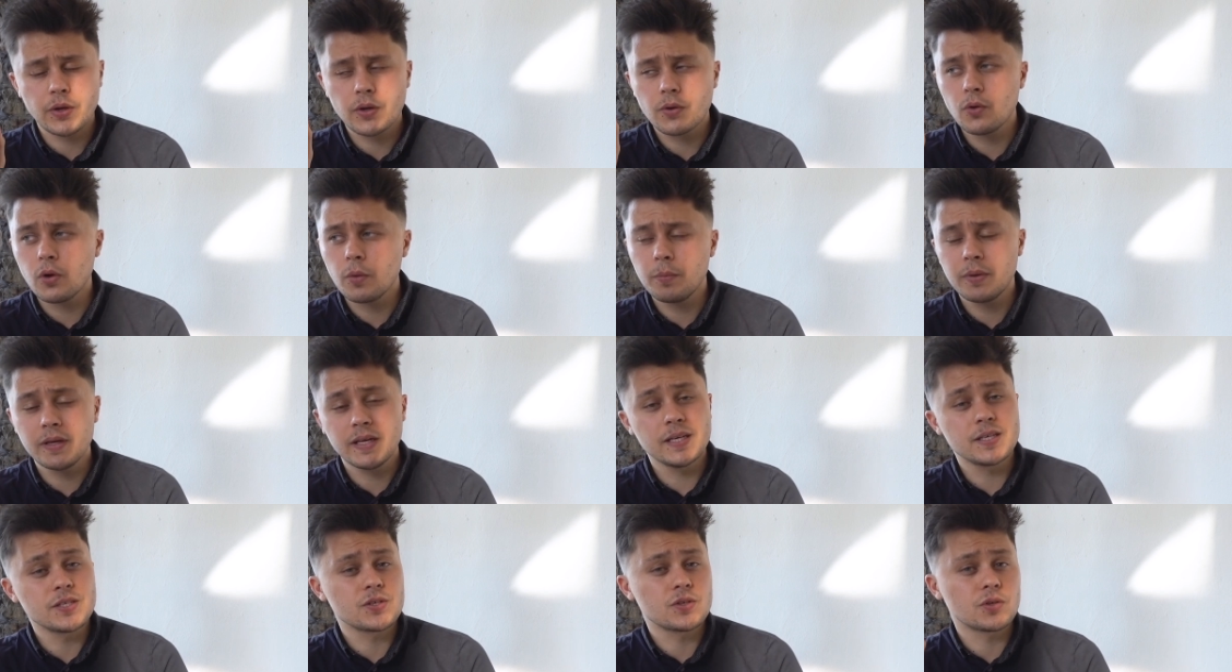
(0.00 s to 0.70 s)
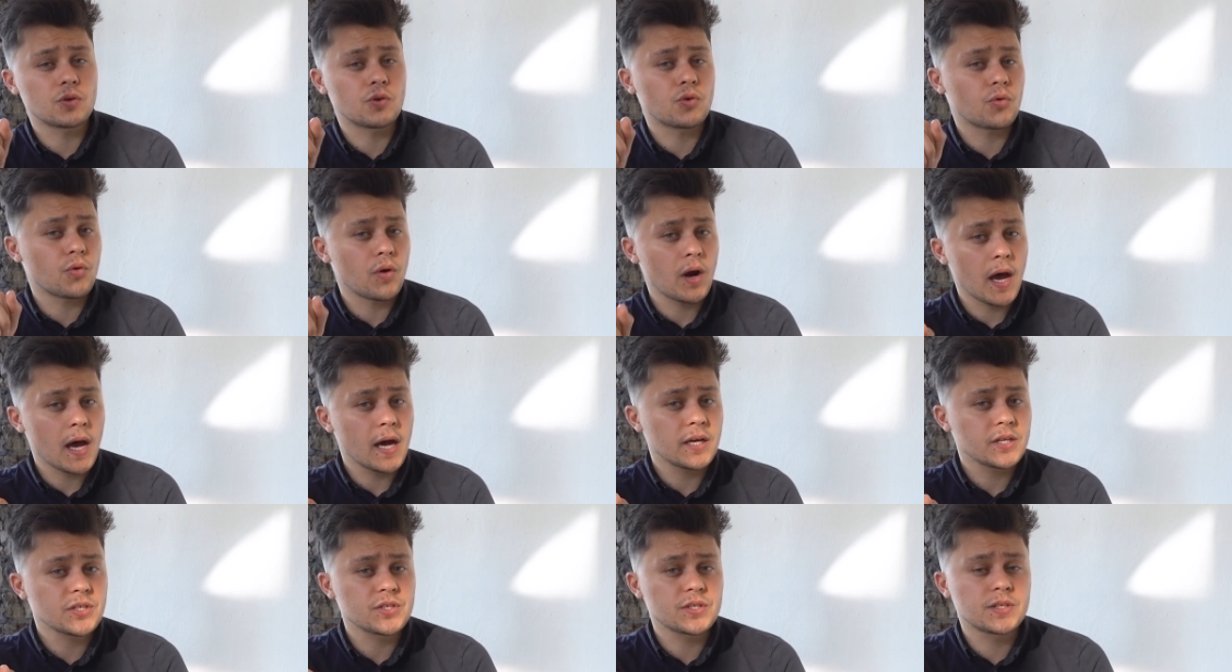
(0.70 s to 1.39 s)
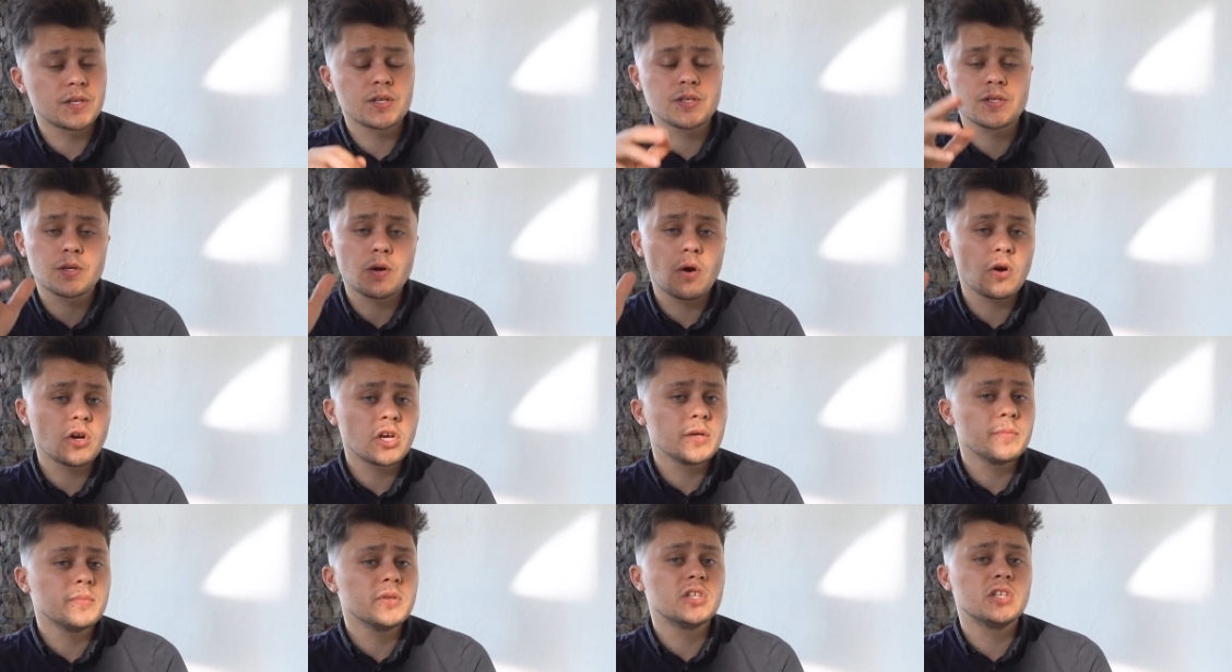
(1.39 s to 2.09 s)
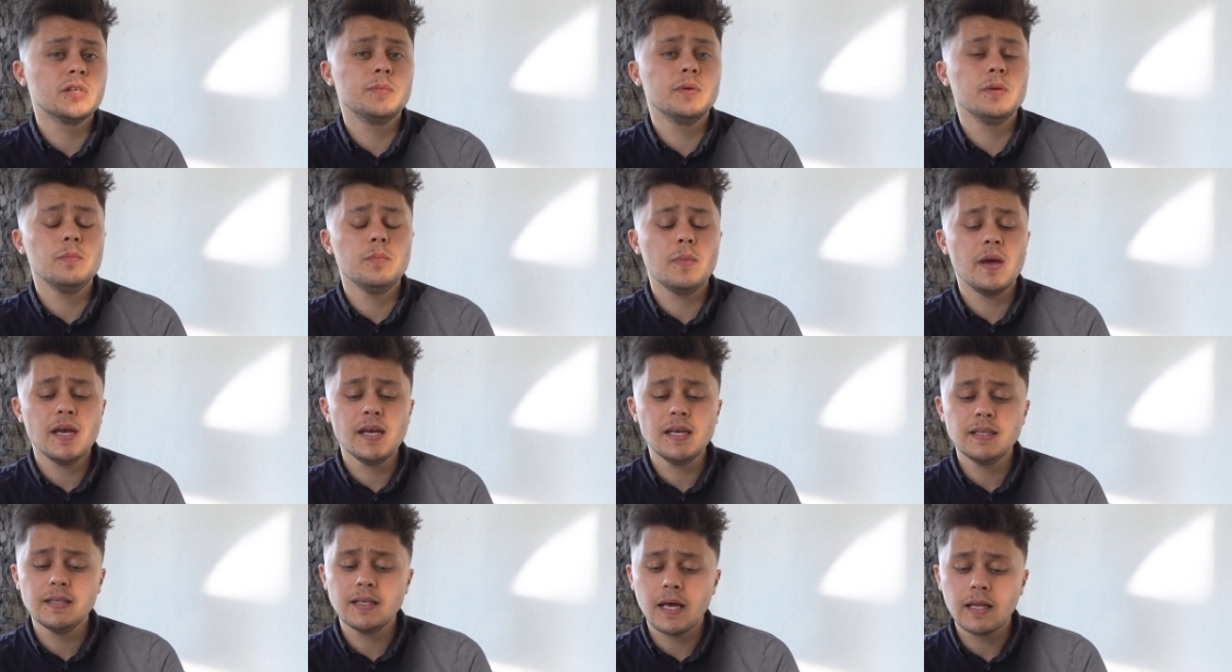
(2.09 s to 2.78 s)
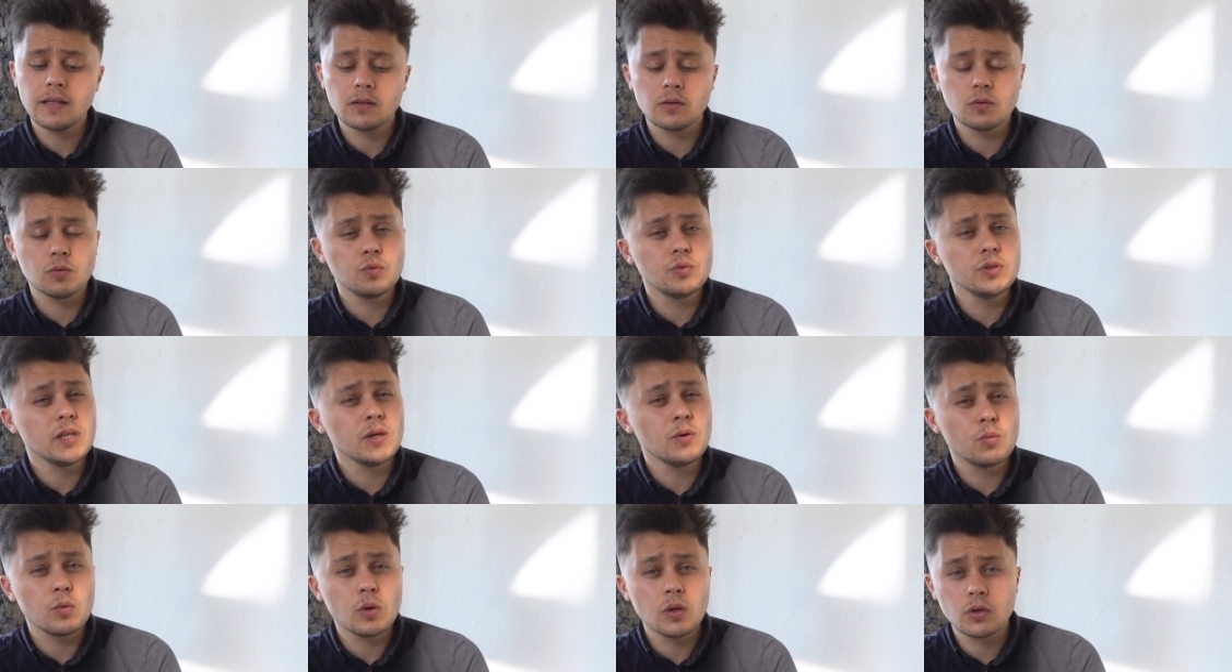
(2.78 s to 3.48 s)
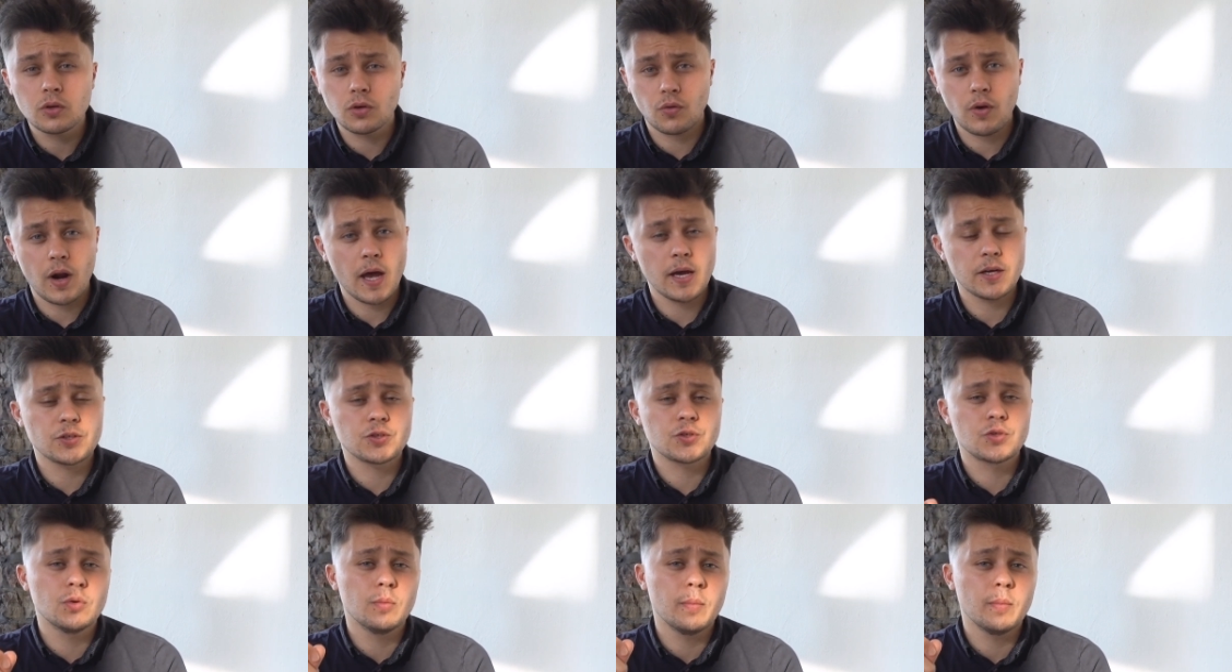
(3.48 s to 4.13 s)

Bitcoin begins to crash, there's an argument to be made that Luna will crash no